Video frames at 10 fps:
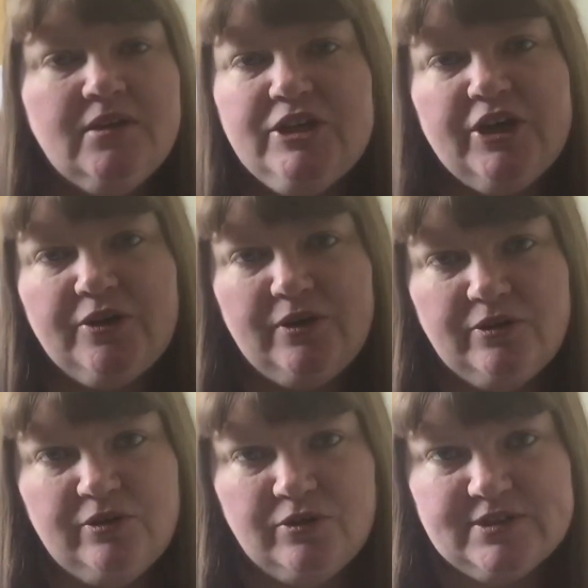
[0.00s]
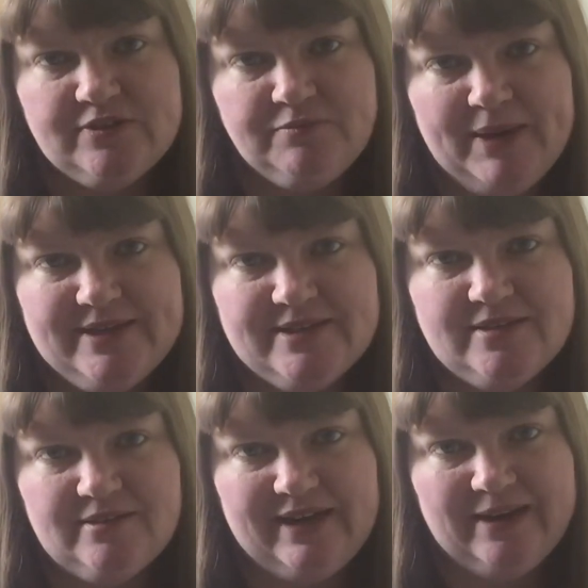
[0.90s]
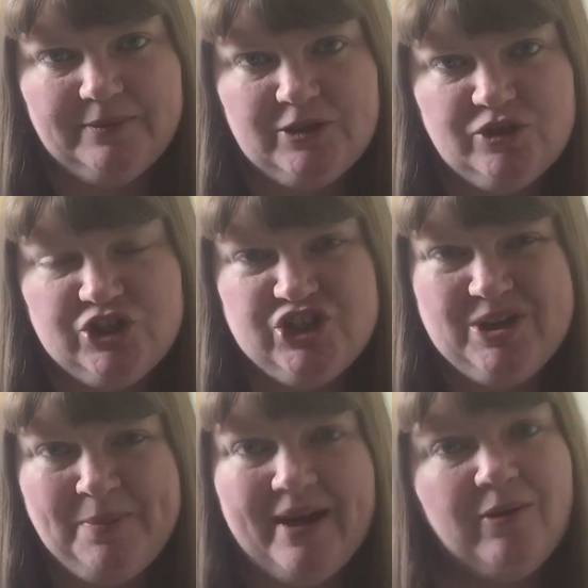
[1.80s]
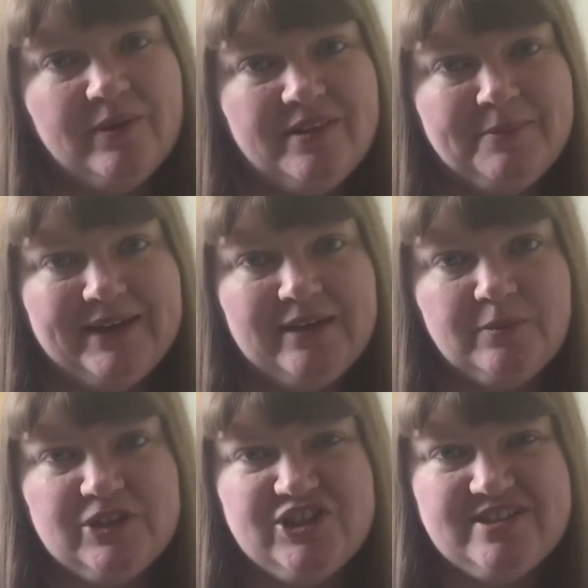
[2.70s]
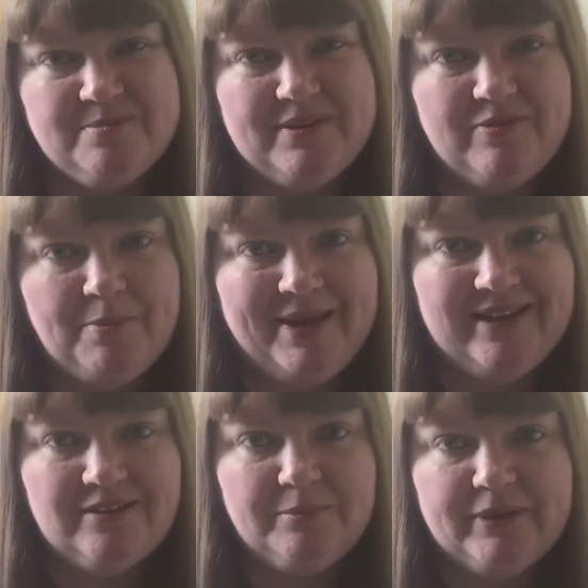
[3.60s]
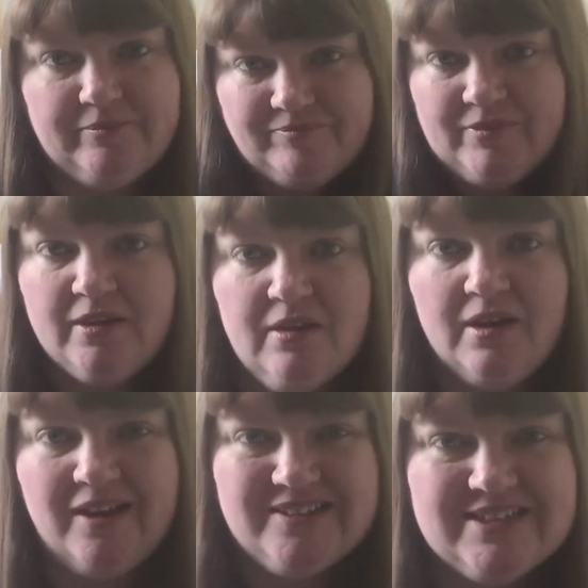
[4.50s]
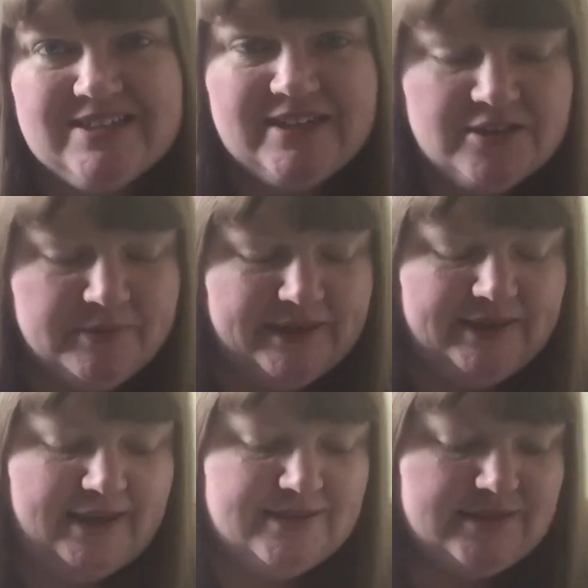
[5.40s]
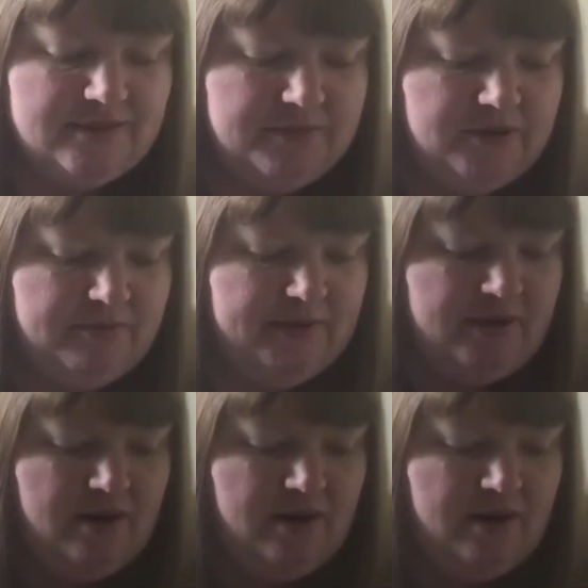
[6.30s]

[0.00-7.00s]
you know, lots of places aren't allowing you to ship out at the minute, which is a bit of a pain, but understandable, I guess, at the moment.